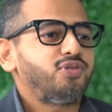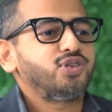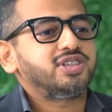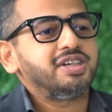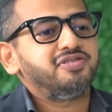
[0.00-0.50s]
4
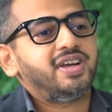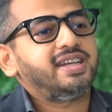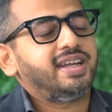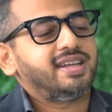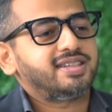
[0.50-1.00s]

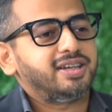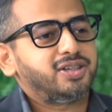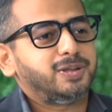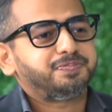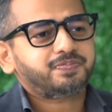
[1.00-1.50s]
certified data
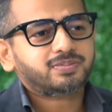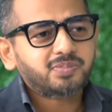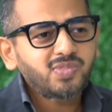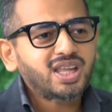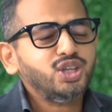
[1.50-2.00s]
center,
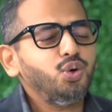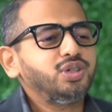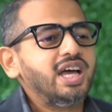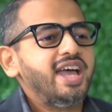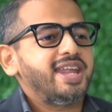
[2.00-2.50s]

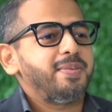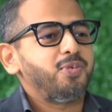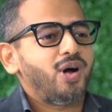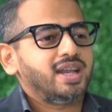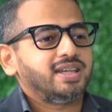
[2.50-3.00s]
Yotta
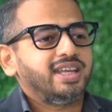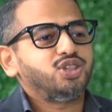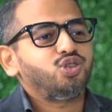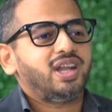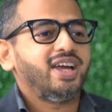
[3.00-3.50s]
NM1
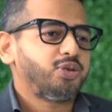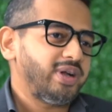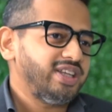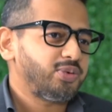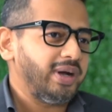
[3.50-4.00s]
in July
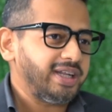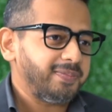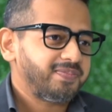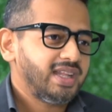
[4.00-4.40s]
2020.